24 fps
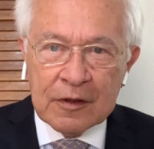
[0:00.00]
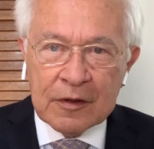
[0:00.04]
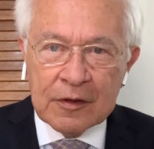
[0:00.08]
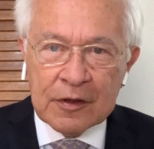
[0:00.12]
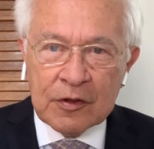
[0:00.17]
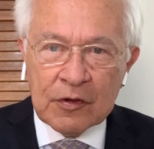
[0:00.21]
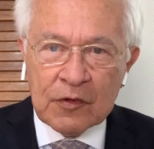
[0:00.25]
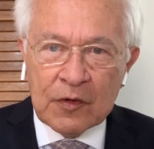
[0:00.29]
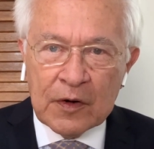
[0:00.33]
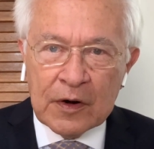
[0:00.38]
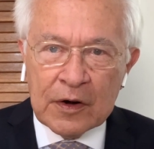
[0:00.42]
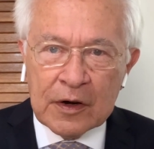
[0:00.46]

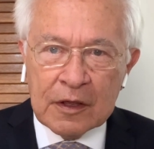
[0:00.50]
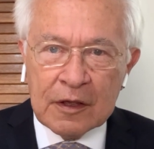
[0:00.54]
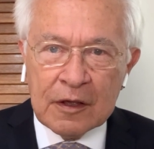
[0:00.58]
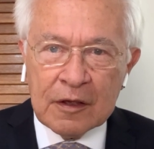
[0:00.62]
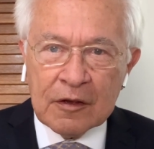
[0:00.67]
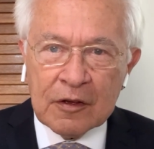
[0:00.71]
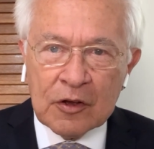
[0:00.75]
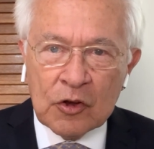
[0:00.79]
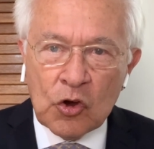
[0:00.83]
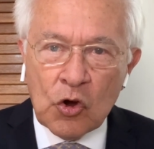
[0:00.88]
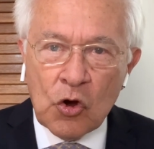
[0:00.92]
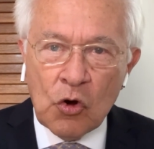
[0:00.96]
the
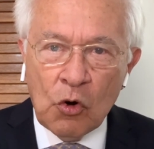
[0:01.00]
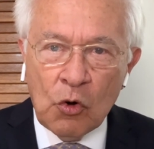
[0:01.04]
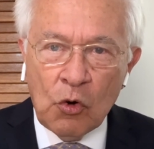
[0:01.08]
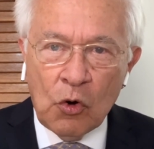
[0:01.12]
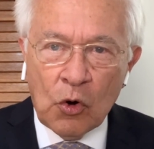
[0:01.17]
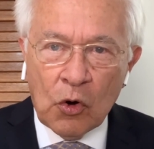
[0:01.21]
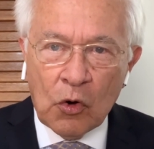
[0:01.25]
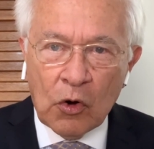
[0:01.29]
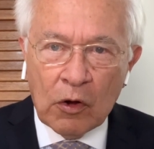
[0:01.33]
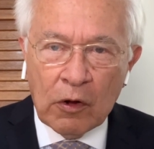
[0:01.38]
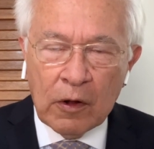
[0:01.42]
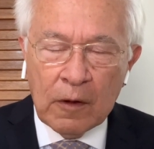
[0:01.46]
very
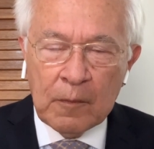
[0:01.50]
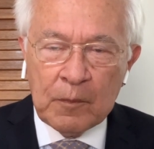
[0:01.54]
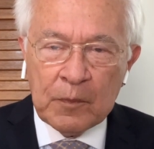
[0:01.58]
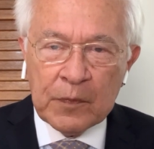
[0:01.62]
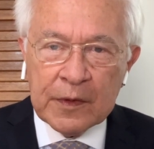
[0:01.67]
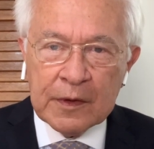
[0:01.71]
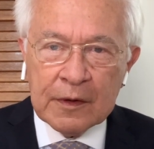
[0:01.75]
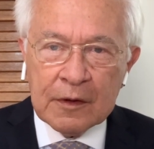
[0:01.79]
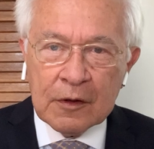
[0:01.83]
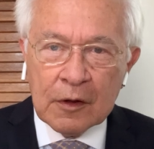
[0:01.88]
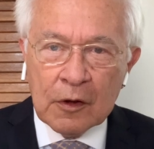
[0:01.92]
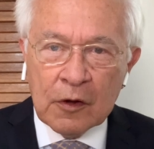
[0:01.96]
core
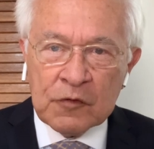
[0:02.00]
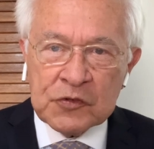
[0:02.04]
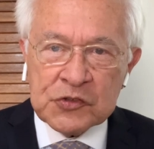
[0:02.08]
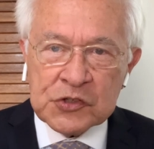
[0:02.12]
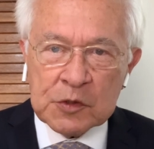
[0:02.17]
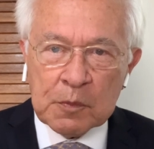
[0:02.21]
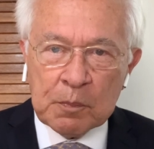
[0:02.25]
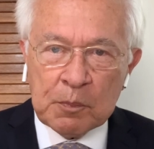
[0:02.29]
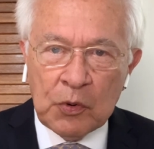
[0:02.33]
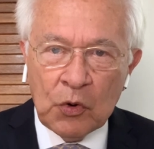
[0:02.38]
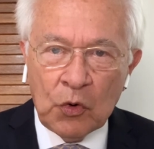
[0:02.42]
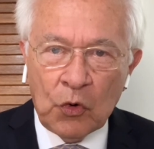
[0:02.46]
of
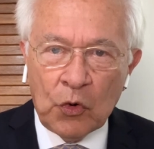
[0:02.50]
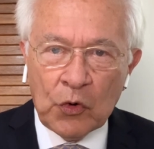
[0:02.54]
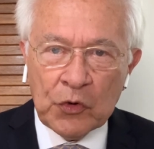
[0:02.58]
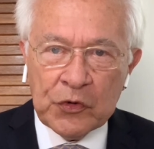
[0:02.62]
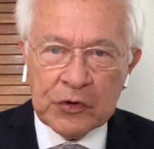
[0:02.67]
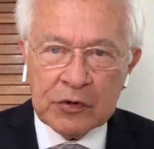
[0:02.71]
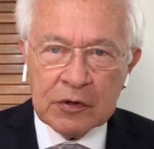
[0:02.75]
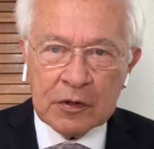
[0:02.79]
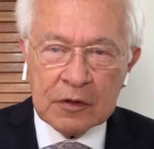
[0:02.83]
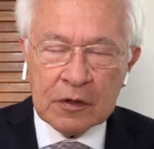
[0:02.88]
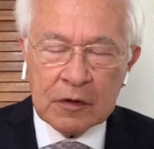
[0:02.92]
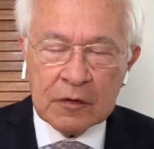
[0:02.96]

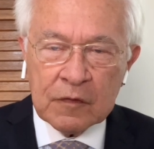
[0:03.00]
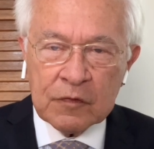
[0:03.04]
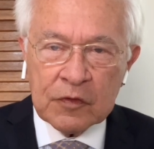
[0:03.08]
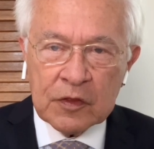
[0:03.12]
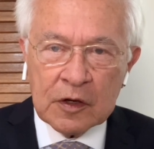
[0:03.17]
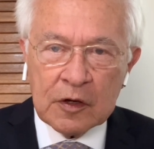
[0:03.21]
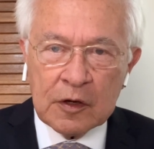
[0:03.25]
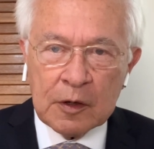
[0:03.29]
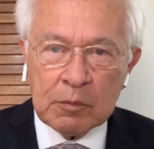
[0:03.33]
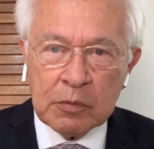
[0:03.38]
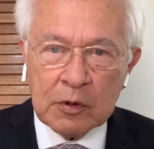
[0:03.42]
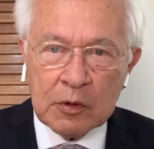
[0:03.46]
support of
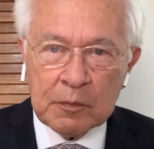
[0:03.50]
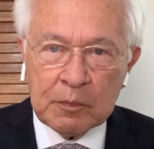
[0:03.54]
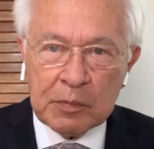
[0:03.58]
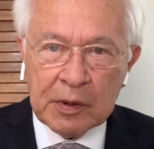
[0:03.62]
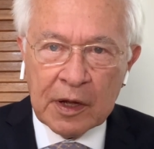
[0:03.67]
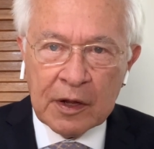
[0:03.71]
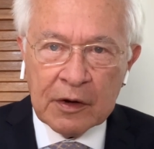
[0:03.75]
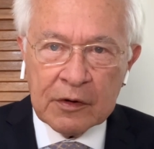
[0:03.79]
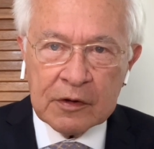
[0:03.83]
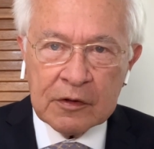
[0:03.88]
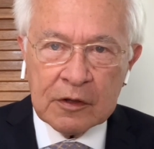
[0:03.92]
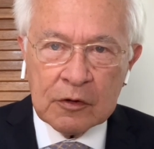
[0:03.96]
the Liberal
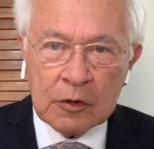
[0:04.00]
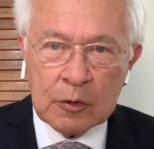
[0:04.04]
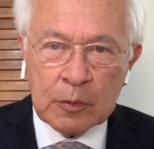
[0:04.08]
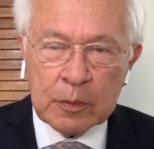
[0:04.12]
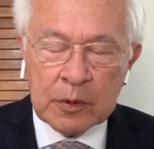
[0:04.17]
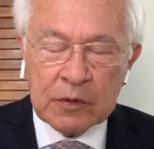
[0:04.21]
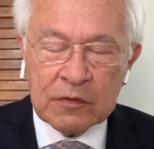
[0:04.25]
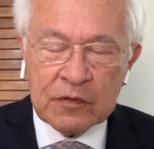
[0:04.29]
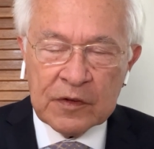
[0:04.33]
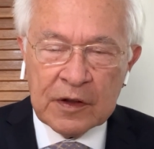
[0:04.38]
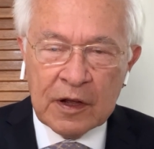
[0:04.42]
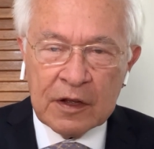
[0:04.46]
Party, who
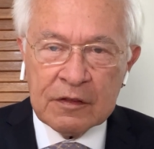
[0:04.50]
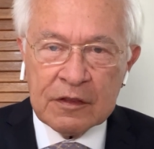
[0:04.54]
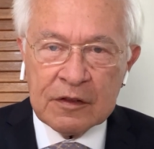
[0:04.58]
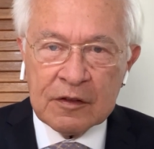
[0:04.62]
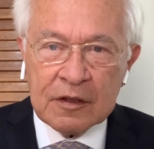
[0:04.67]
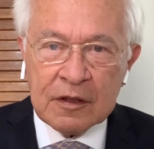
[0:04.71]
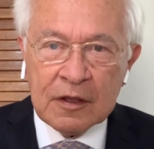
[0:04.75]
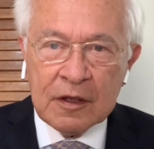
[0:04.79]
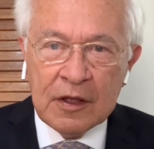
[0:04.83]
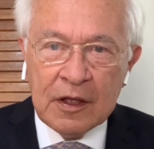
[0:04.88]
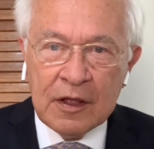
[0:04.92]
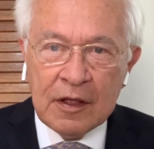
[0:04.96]
provide
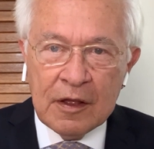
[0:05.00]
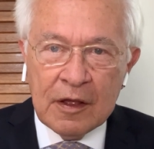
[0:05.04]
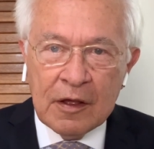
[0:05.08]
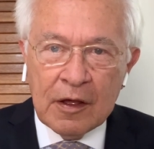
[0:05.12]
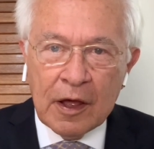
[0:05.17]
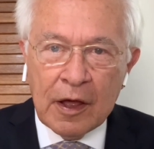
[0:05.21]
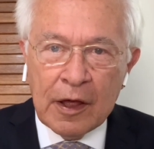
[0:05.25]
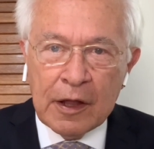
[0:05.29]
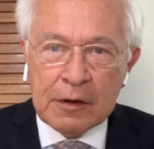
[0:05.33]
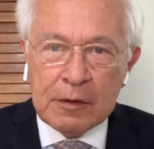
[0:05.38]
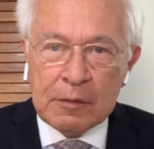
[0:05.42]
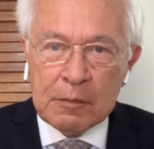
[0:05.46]
the
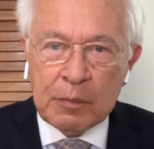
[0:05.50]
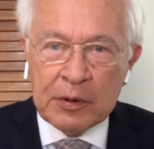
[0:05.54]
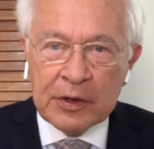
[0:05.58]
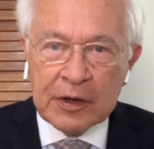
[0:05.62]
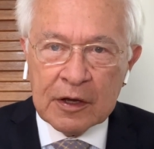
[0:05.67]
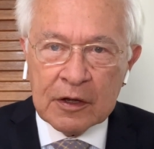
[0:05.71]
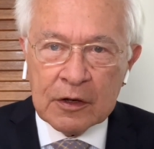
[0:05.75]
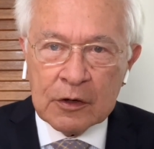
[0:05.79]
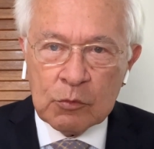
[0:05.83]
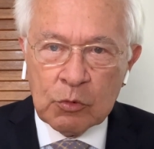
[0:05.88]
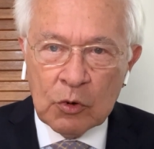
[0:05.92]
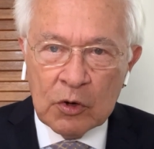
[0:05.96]

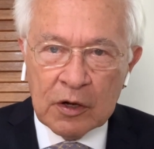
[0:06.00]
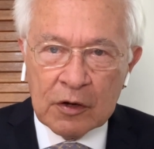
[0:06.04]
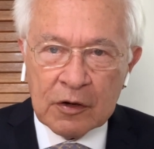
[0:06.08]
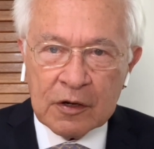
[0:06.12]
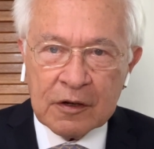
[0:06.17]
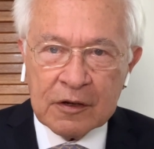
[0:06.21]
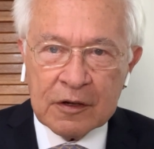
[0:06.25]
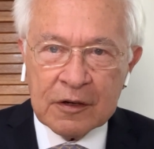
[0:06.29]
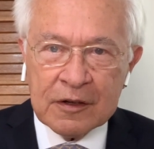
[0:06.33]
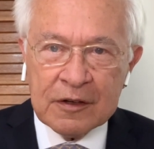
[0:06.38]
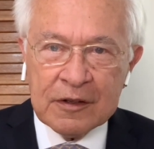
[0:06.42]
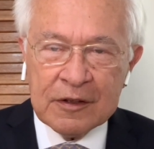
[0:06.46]
unpaid
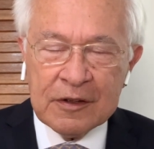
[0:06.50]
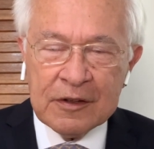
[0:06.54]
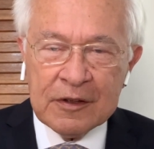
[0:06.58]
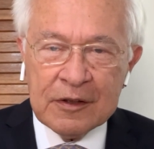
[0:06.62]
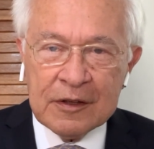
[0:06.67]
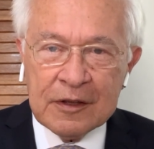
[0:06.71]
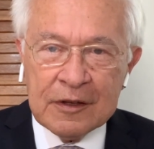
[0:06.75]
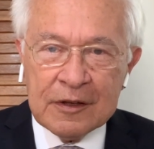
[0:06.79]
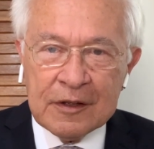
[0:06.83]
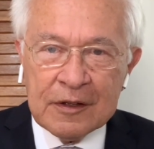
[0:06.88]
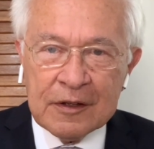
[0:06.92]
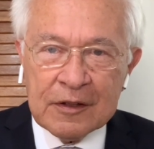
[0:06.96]
work
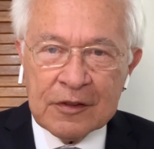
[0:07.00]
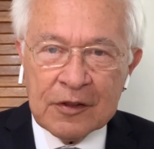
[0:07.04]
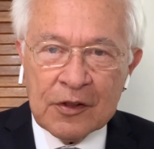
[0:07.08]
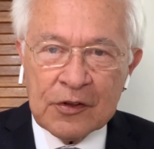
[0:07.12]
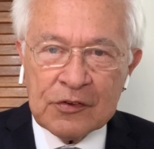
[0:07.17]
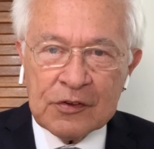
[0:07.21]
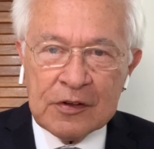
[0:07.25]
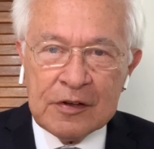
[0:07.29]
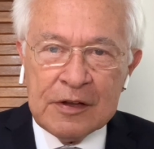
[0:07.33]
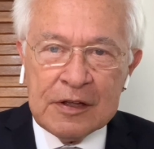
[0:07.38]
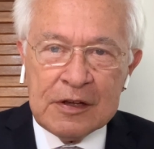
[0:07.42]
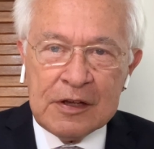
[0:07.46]

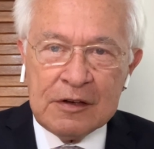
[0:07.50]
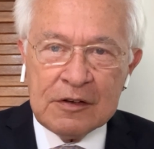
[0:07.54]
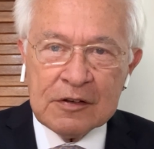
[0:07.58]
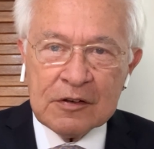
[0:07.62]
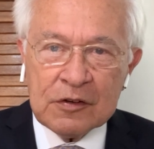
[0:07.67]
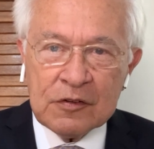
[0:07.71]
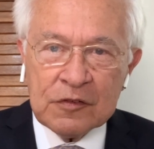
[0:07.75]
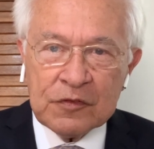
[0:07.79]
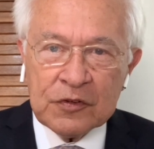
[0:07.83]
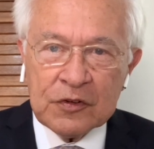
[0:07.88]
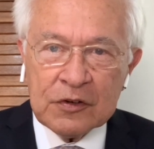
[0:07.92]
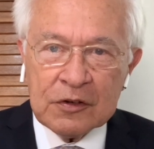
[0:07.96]
that's
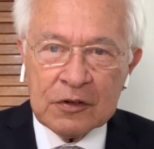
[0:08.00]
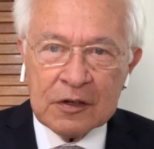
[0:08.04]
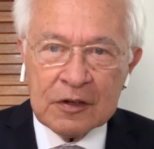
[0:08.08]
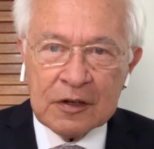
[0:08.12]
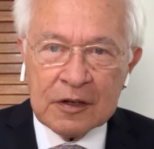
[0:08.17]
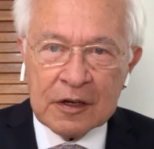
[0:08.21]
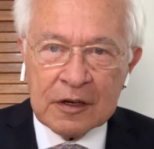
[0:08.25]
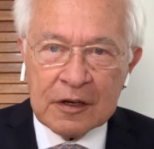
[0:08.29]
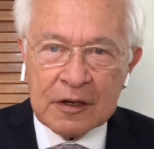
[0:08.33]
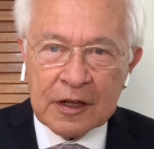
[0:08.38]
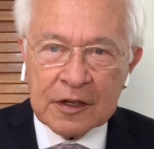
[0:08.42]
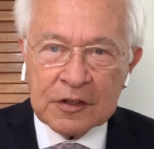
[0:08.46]
needed for
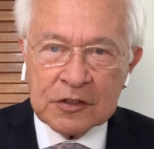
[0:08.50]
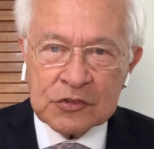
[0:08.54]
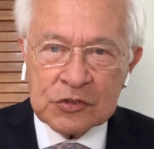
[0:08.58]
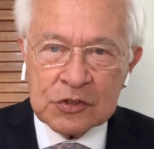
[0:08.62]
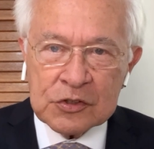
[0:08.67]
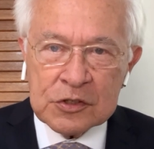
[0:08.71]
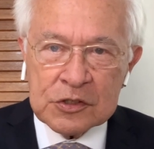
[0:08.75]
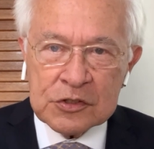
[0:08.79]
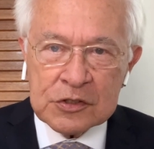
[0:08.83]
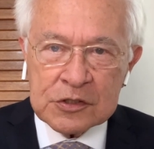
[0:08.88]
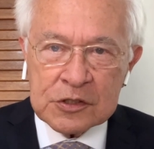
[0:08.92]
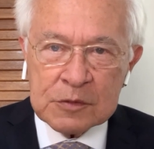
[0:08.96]

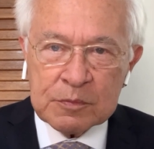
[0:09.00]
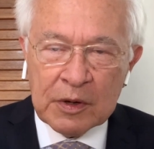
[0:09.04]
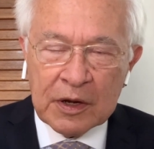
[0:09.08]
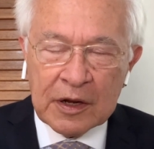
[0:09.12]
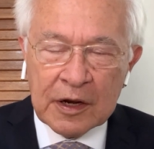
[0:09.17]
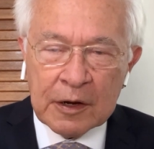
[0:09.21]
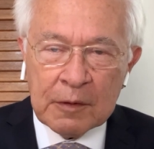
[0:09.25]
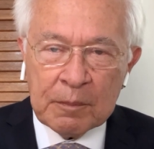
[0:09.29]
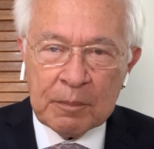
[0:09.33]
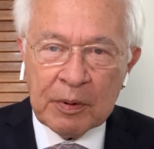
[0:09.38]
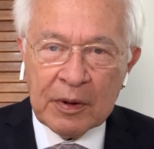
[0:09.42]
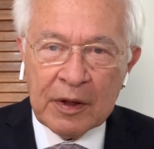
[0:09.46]
elections
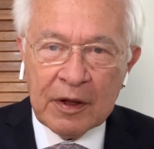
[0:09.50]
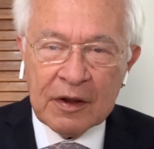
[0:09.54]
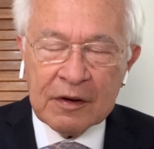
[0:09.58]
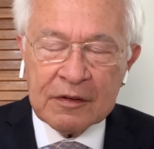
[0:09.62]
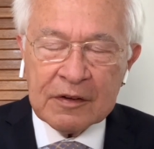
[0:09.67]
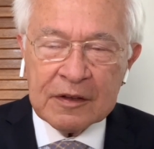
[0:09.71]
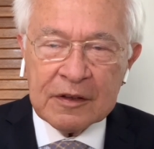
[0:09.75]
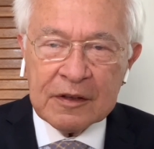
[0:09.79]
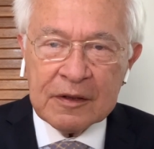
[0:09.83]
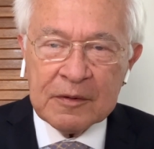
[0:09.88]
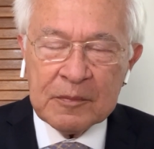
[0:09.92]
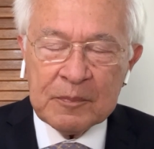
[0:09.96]
by a
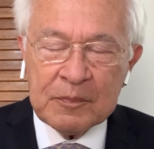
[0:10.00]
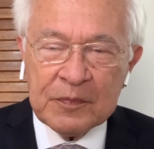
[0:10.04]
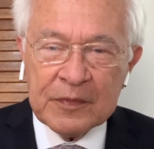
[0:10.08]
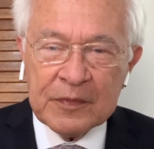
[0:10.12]
party,